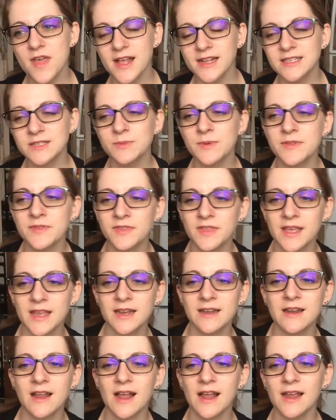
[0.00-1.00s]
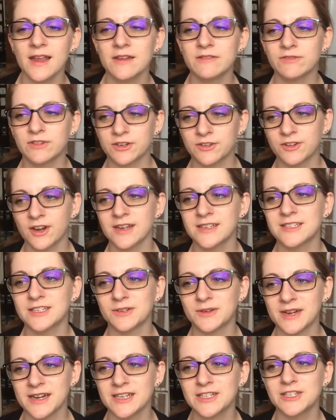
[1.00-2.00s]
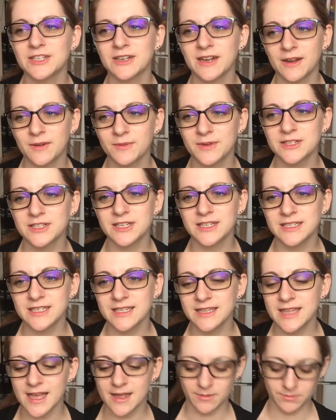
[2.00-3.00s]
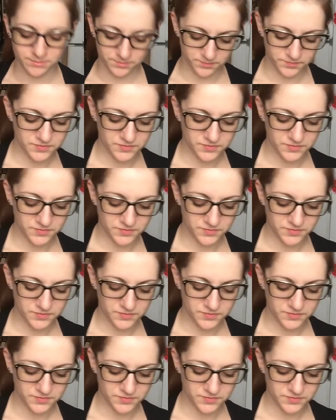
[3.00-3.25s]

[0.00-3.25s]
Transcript: that's one thing I regret doing. I wish I did that.